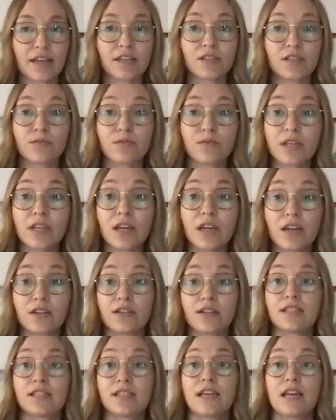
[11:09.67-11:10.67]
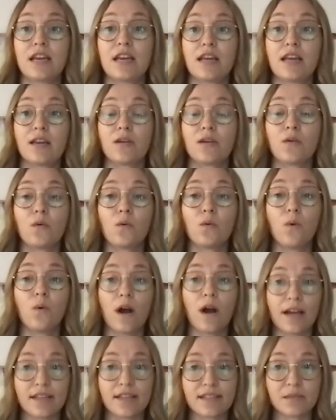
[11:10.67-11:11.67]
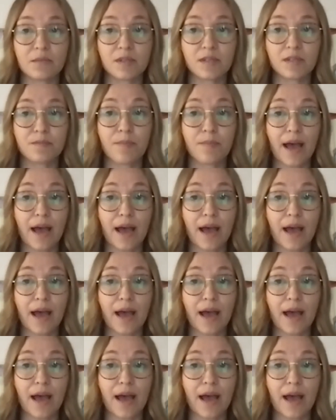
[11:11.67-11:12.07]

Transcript: it's really understanding why someone's